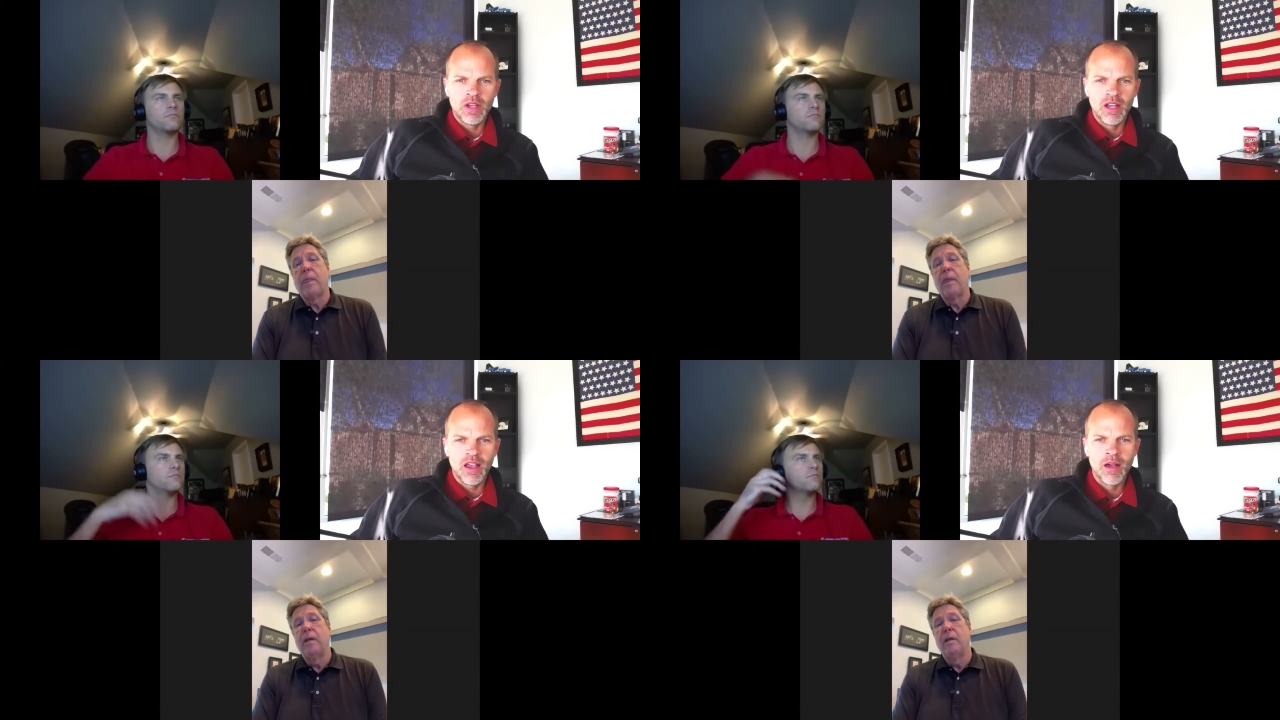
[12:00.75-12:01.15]

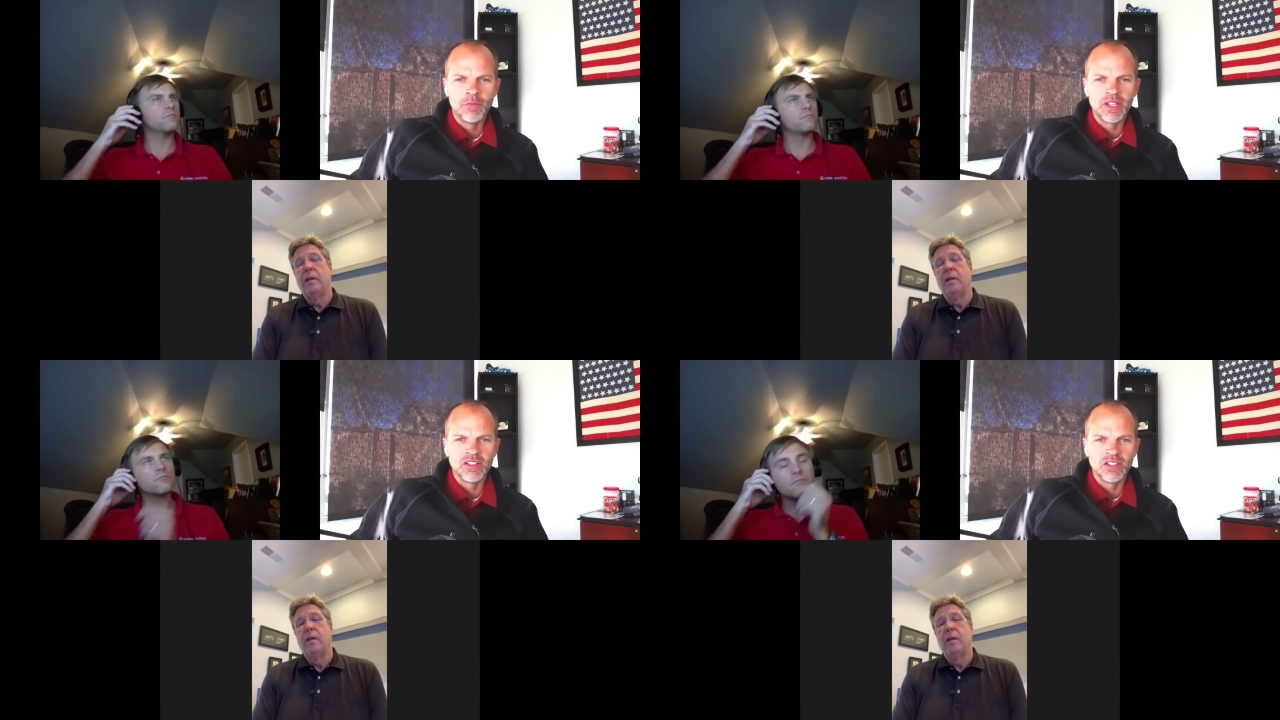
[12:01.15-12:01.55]
Speaker 1: uh,
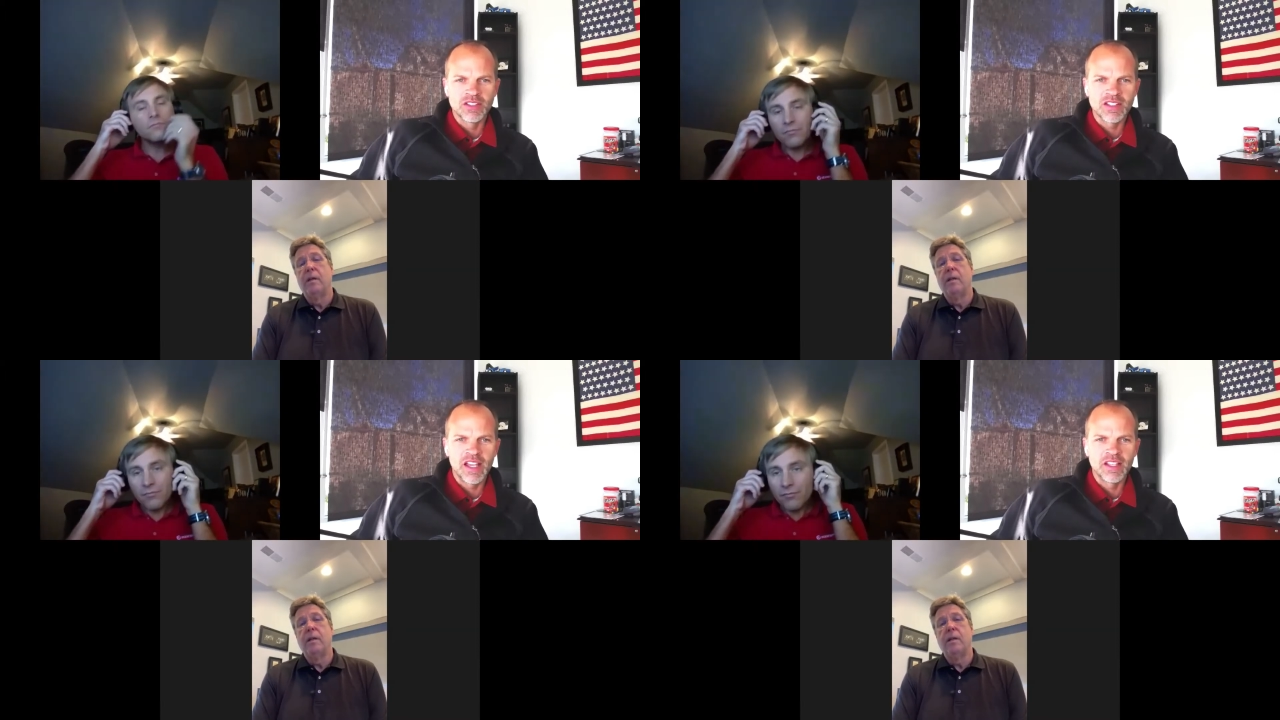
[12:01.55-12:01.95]
company
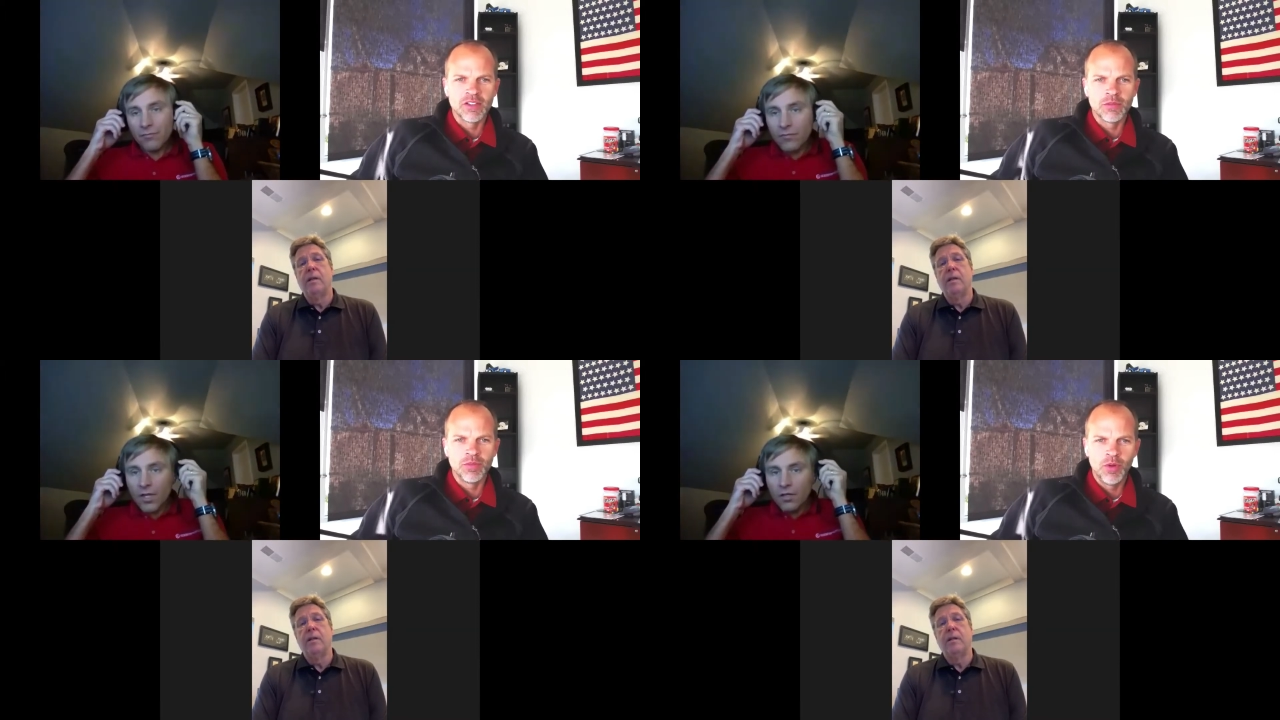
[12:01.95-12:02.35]
looks like?
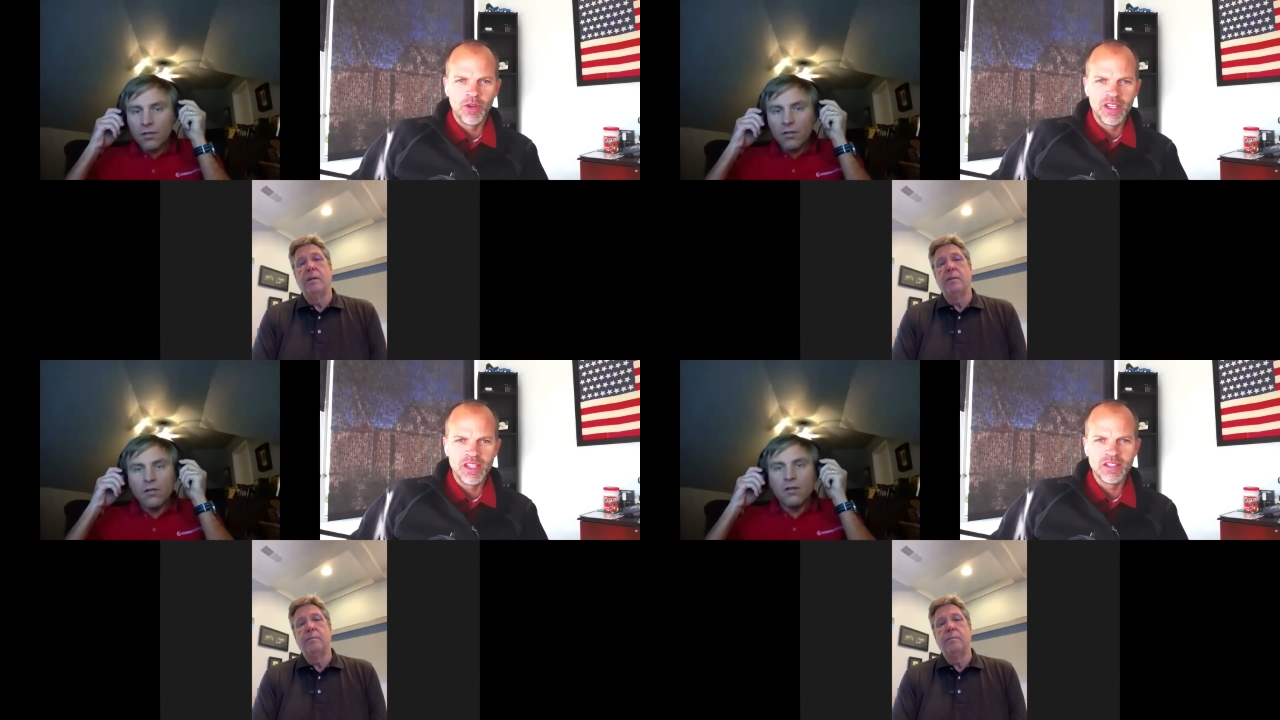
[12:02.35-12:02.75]
Your
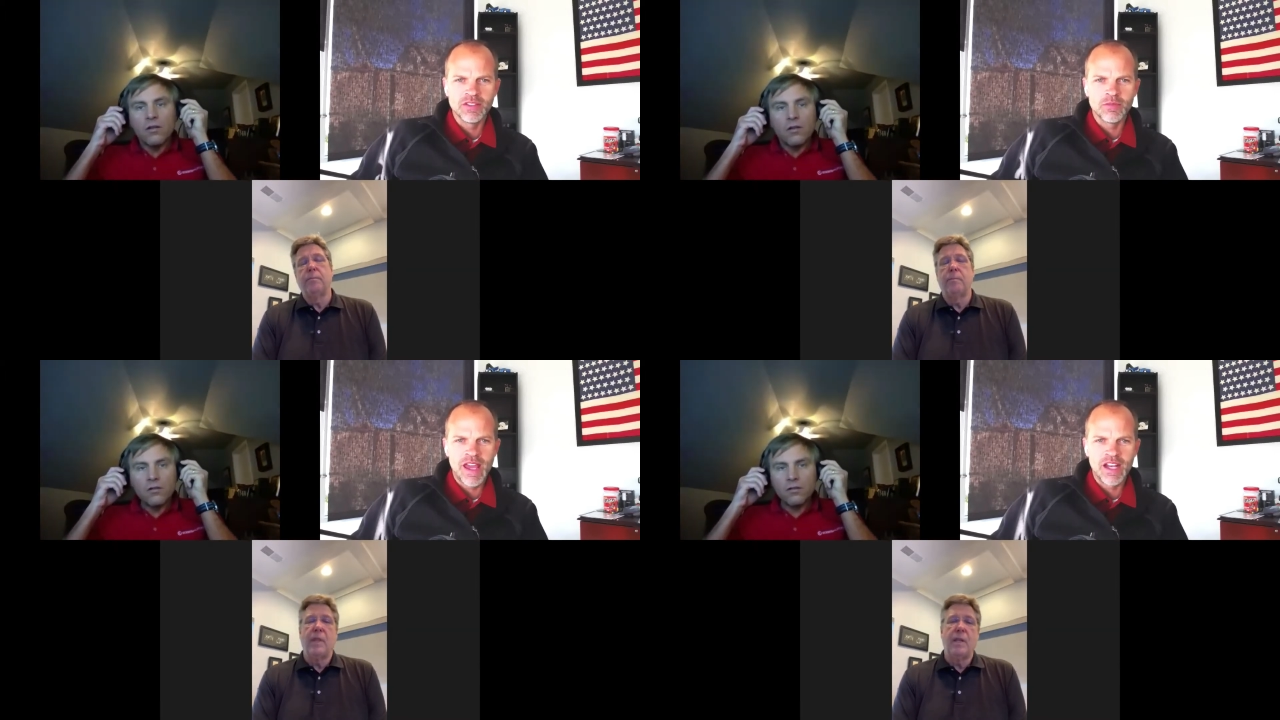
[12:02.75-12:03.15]

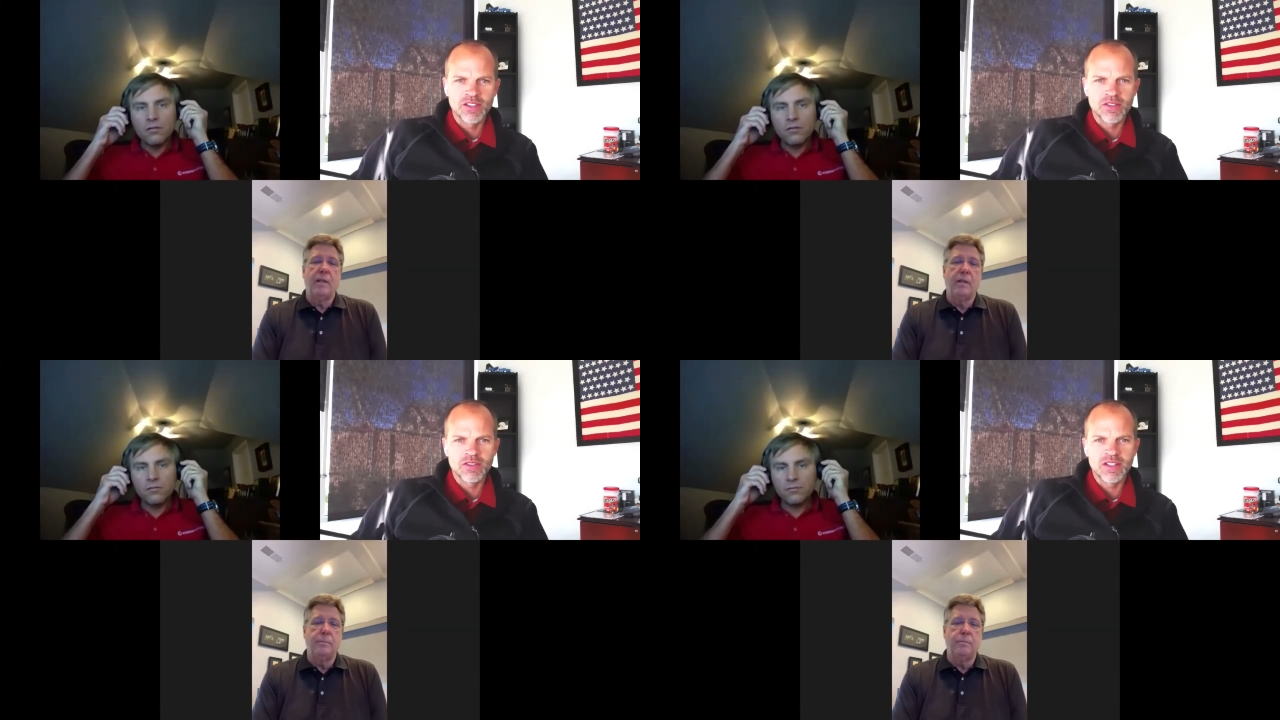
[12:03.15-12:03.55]
employees, your
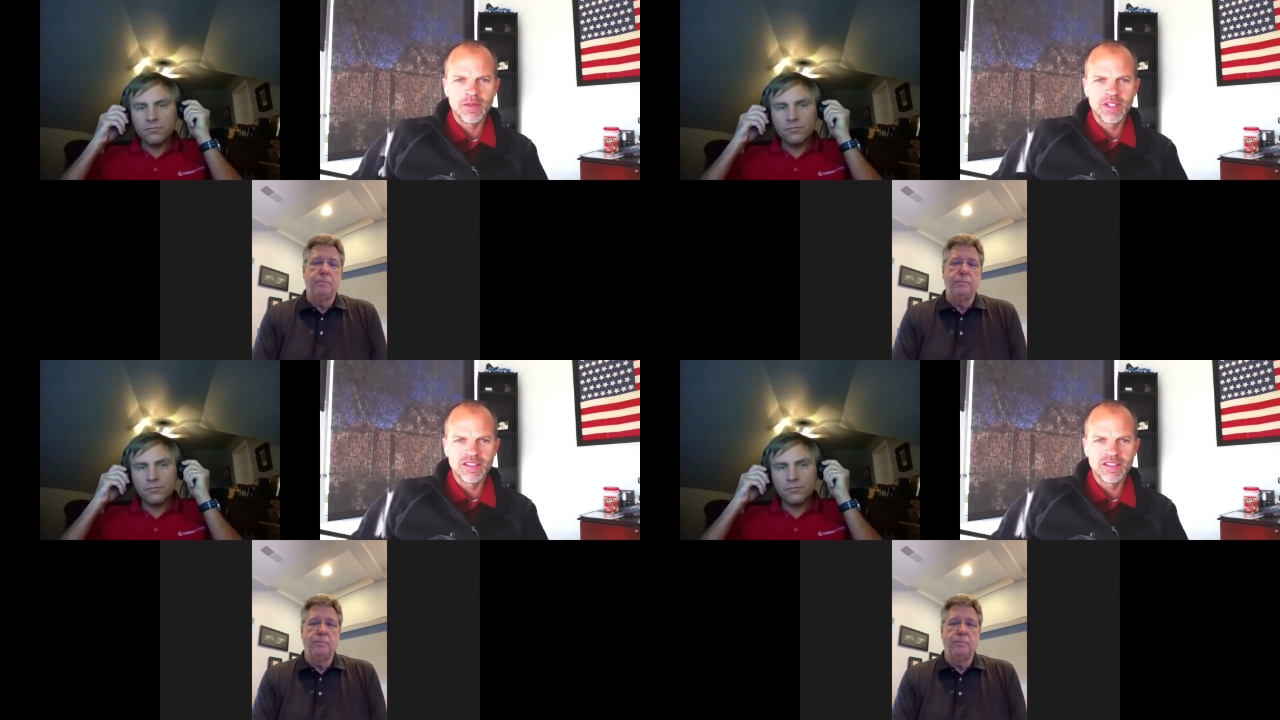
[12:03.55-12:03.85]
managers, how many